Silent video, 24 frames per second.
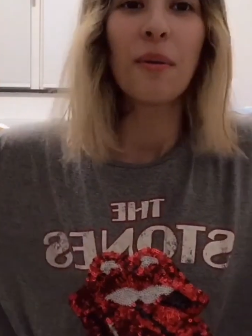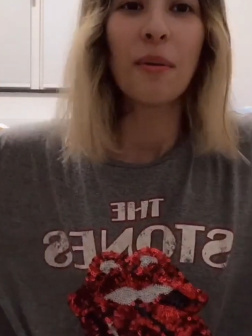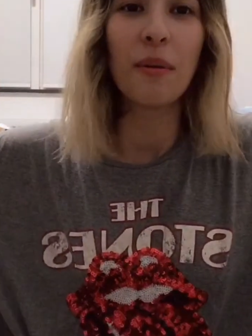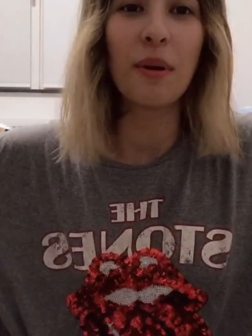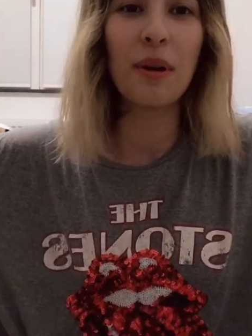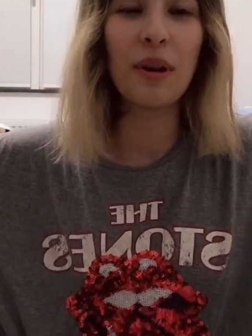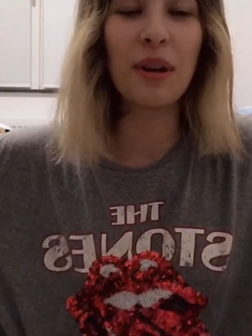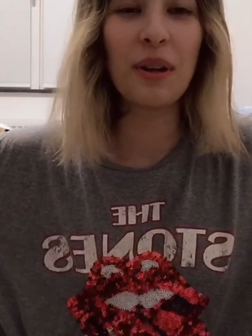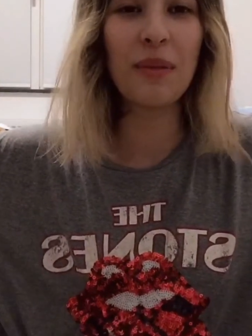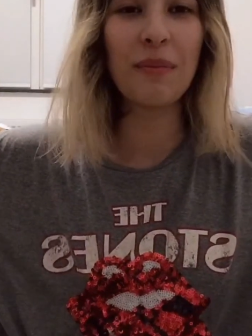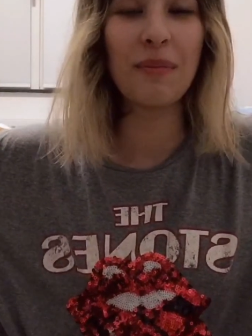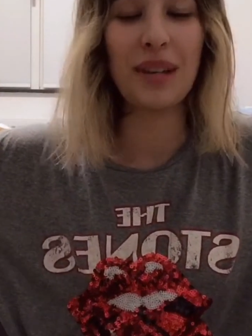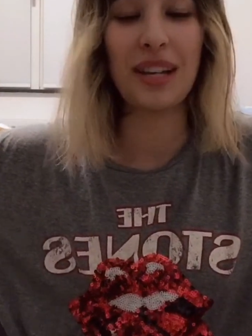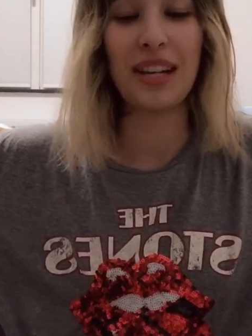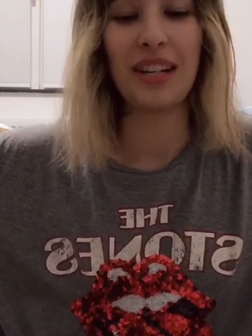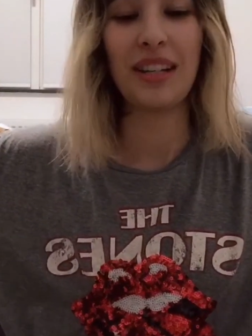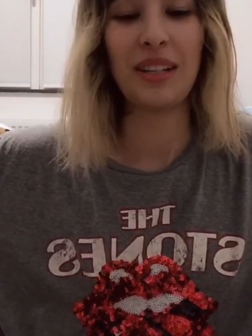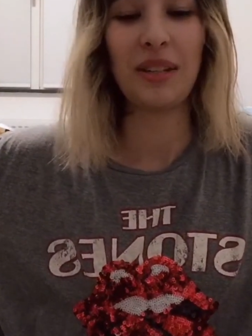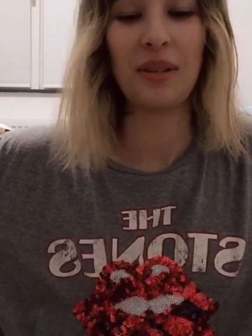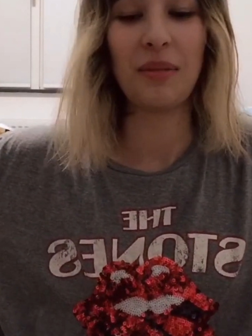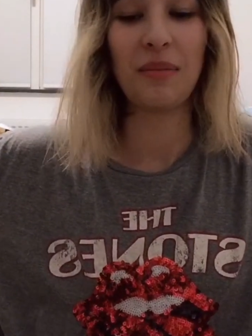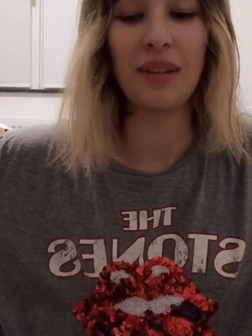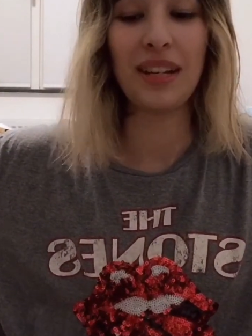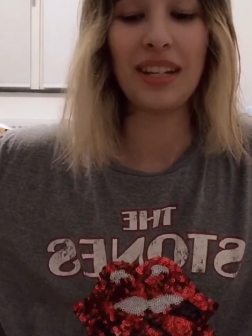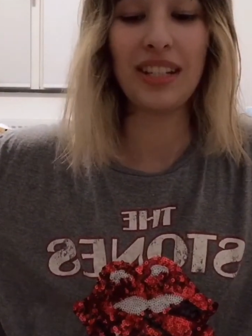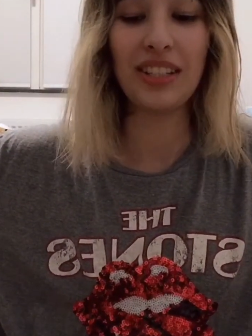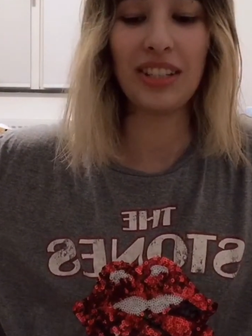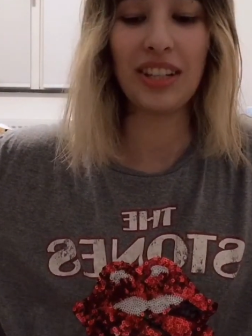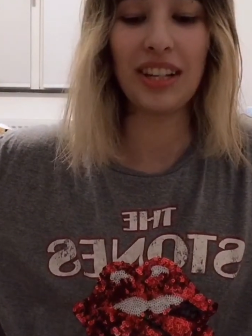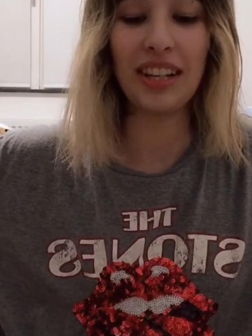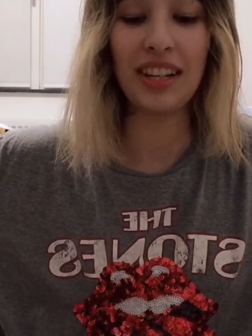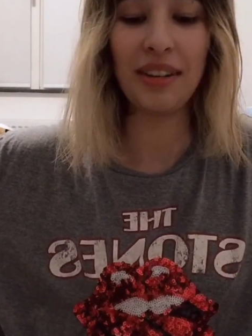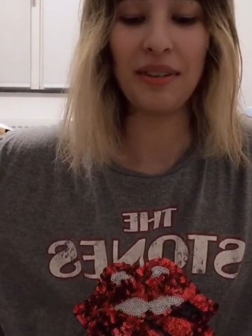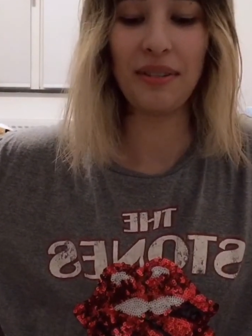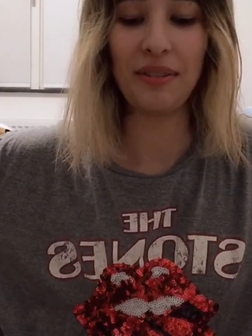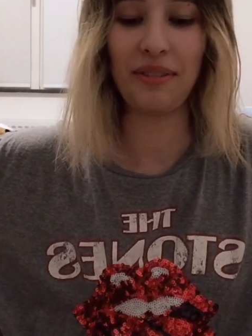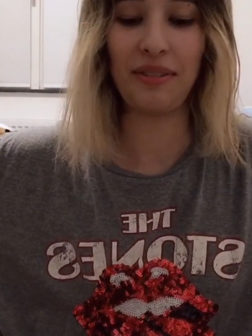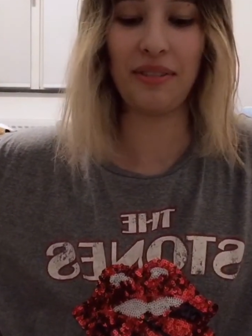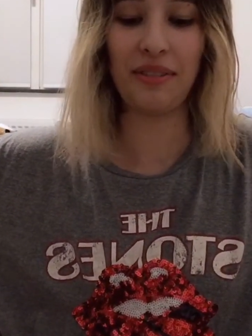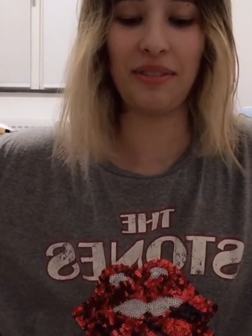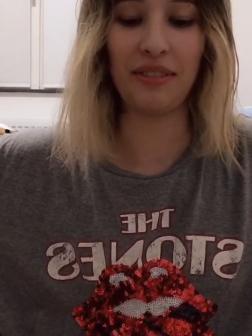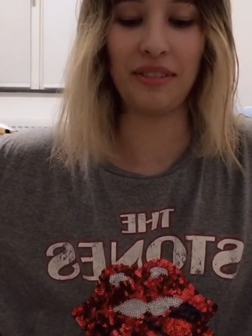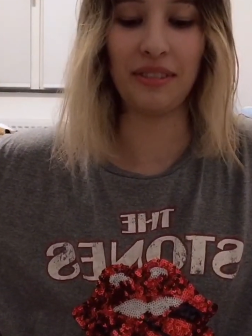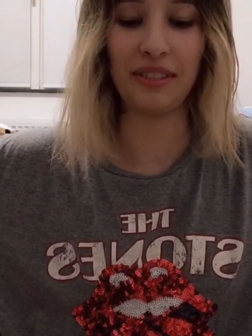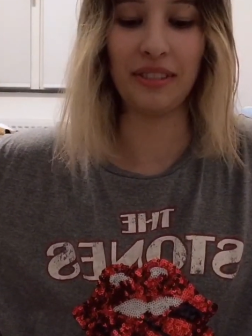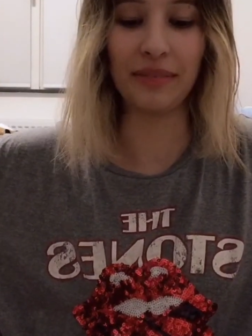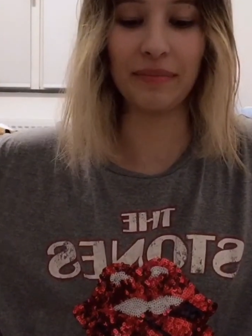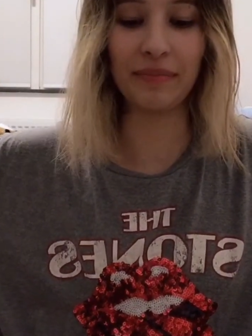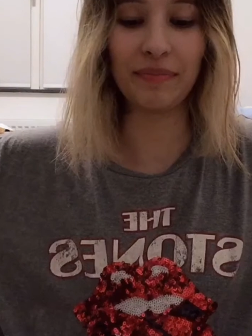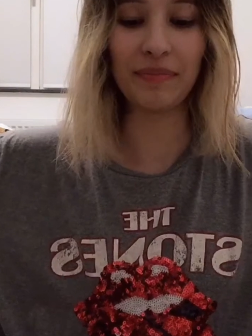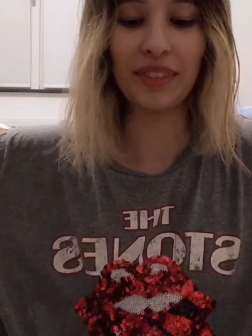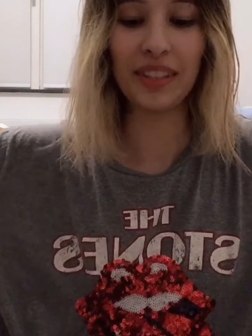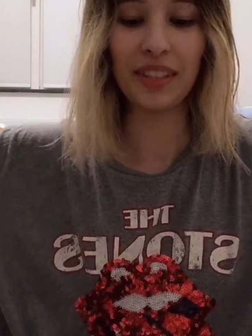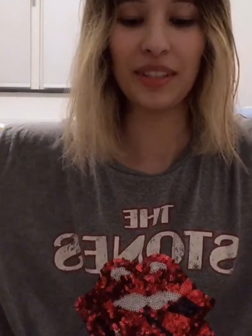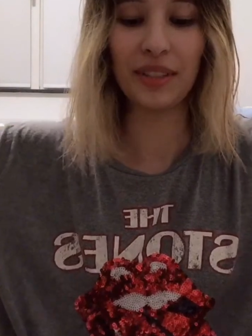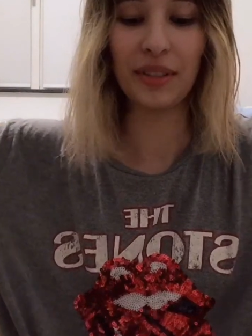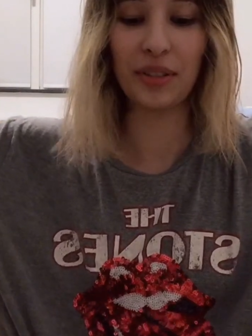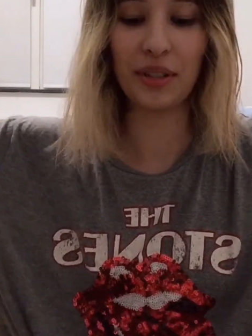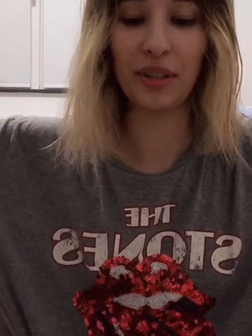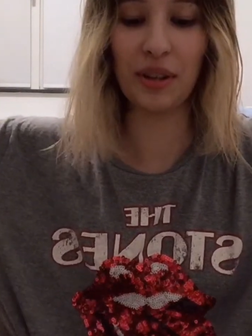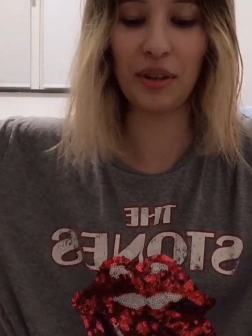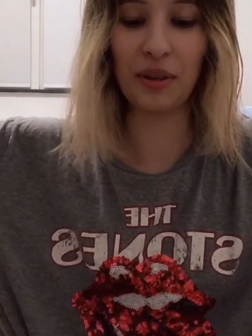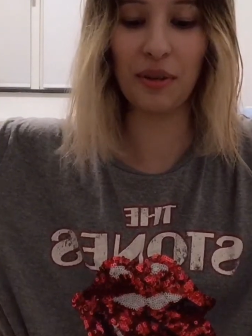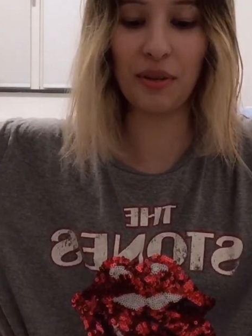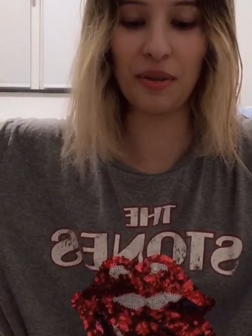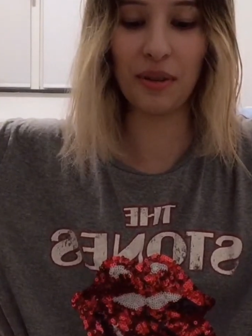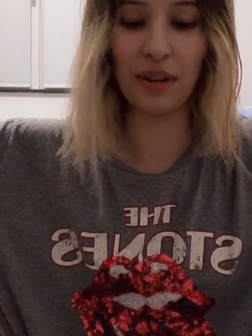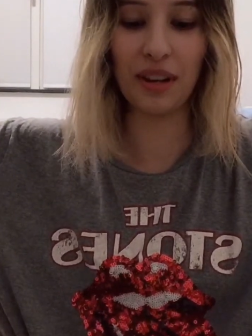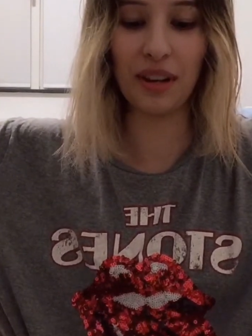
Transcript: Welcome back to my channel. So,